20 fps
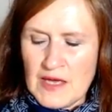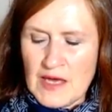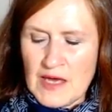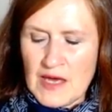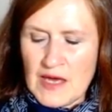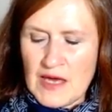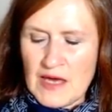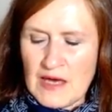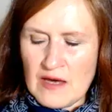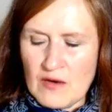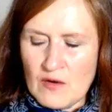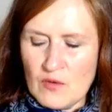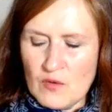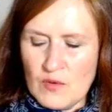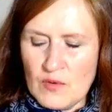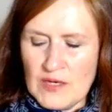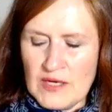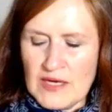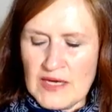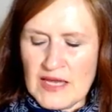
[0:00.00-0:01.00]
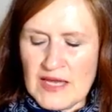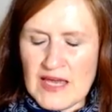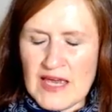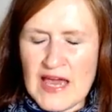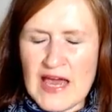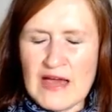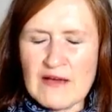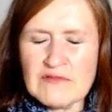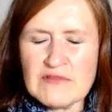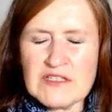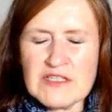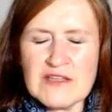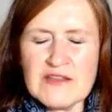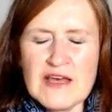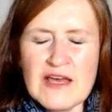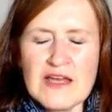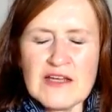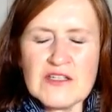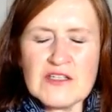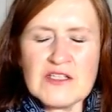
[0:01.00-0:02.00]
how we encounter
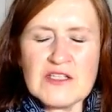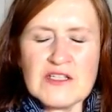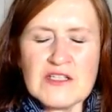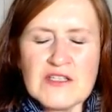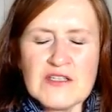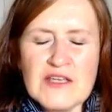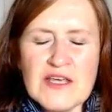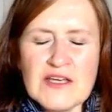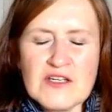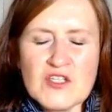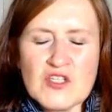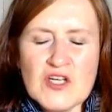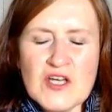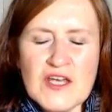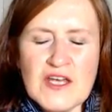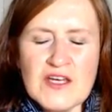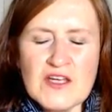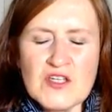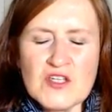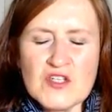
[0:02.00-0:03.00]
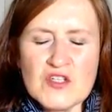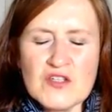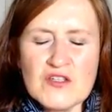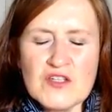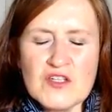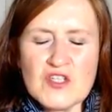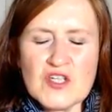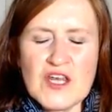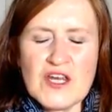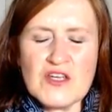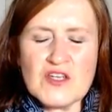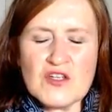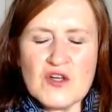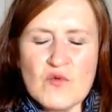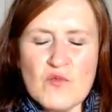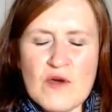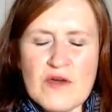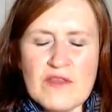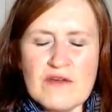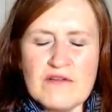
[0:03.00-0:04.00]
that change, the changing
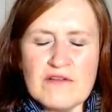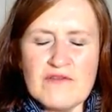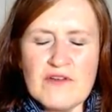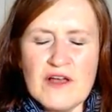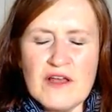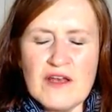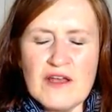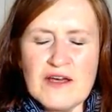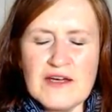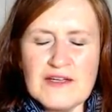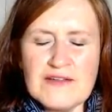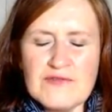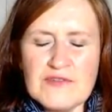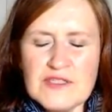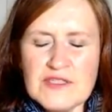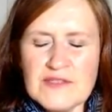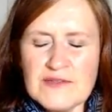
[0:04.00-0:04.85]
weather of our lives.